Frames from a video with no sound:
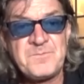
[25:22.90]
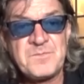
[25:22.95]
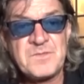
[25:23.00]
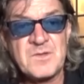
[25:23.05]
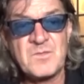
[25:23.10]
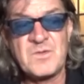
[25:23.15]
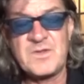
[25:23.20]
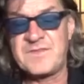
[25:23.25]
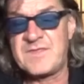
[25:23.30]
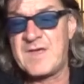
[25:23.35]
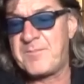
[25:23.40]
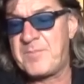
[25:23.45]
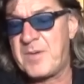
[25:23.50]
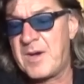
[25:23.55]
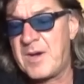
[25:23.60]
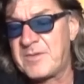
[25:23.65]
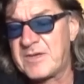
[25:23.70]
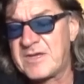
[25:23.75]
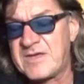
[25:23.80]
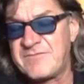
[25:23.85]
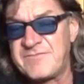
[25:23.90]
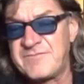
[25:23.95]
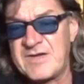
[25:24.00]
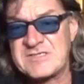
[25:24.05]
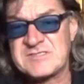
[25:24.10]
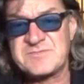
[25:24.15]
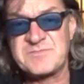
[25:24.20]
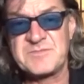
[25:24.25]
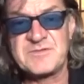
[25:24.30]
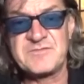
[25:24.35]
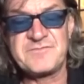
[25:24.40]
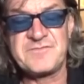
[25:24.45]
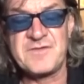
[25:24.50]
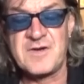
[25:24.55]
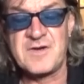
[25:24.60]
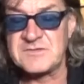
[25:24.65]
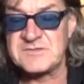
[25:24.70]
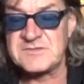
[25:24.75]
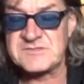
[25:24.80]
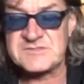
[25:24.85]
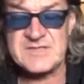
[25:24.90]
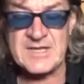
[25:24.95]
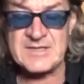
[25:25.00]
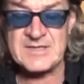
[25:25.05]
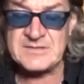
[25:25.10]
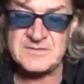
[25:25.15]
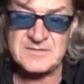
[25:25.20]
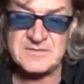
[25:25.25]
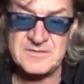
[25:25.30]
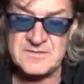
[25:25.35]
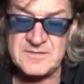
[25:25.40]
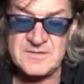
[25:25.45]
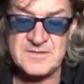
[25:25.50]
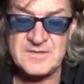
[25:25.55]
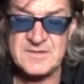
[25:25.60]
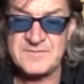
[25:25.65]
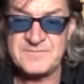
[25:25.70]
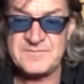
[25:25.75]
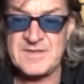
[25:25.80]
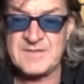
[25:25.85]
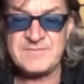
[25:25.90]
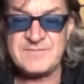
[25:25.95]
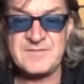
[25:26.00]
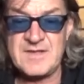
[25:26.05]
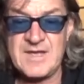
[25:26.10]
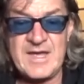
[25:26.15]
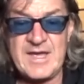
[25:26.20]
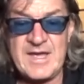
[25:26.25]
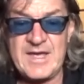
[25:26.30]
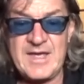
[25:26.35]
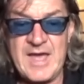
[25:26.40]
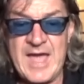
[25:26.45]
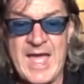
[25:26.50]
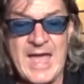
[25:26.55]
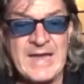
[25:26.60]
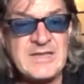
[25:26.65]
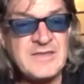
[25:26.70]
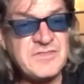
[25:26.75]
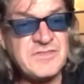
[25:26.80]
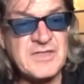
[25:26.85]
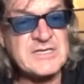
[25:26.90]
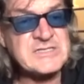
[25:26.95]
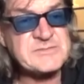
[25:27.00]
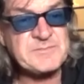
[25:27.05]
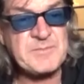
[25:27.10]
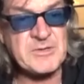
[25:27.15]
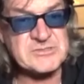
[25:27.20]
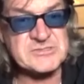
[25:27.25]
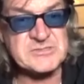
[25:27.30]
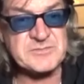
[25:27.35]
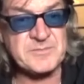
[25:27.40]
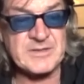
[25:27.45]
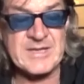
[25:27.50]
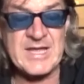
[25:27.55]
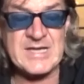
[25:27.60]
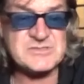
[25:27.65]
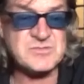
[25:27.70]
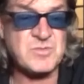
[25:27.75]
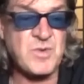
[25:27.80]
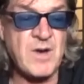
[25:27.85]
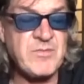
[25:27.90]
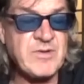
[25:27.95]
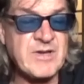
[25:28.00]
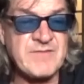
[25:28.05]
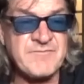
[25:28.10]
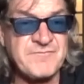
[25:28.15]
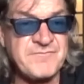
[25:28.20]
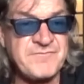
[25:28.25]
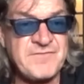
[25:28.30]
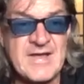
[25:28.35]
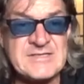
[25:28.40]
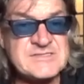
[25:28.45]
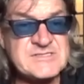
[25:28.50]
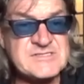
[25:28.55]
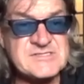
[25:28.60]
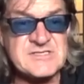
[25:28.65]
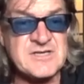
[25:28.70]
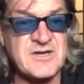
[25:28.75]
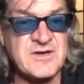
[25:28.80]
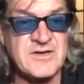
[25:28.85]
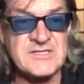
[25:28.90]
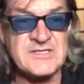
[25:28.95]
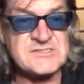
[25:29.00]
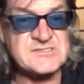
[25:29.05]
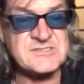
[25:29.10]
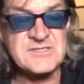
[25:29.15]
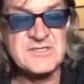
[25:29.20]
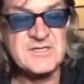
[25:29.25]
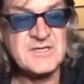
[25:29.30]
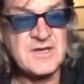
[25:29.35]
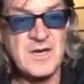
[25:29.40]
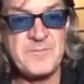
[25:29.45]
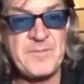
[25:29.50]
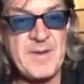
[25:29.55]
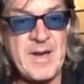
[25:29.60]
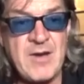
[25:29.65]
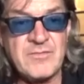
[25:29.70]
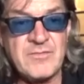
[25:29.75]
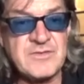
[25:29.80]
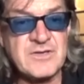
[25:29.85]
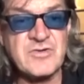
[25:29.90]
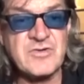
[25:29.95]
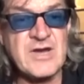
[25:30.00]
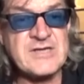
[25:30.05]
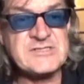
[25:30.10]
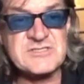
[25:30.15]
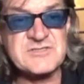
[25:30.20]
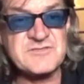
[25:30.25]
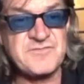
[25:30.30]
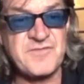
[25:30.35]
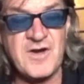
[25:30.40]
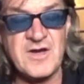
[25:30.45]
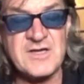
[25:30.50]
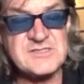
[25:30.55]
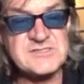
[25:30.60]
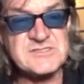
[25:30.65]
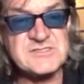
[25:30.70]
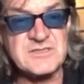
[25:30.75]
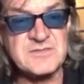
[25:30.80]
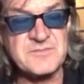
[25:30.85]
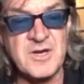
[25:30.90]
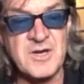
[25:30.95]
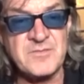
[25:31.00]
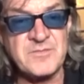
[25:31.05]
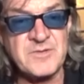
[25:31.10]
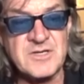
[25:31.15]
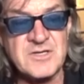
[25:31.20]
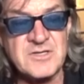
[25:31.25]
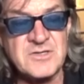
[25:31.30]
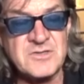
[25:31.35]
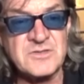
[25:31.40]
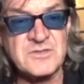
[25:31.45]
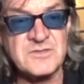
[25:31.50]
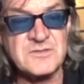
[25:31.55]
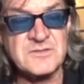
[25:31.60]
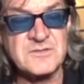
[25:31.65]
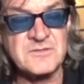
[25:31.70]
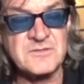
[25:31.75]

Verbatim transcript: with their public investment funds, then then it, anything's possible. That's why we can fantasize about the greatest fights at the moment, Kugan.